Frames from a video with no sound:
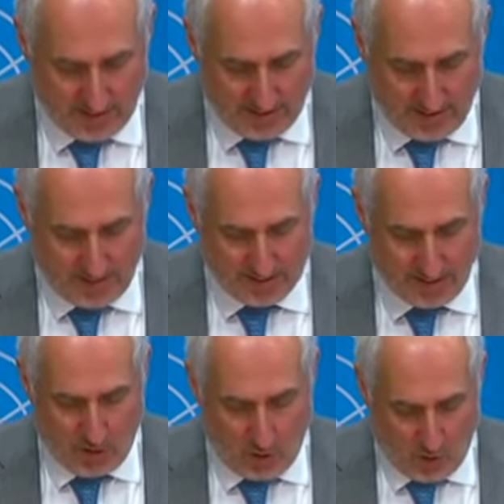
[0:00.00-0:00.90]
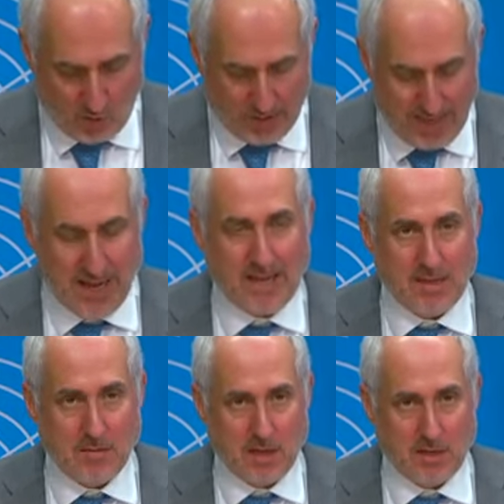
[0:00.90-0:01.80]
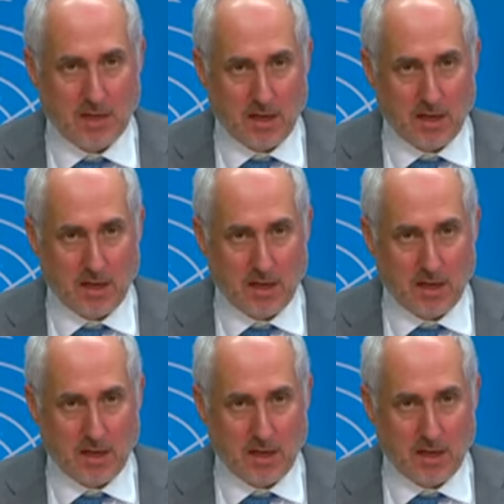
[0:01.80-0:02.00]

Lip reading: That means that only $80 million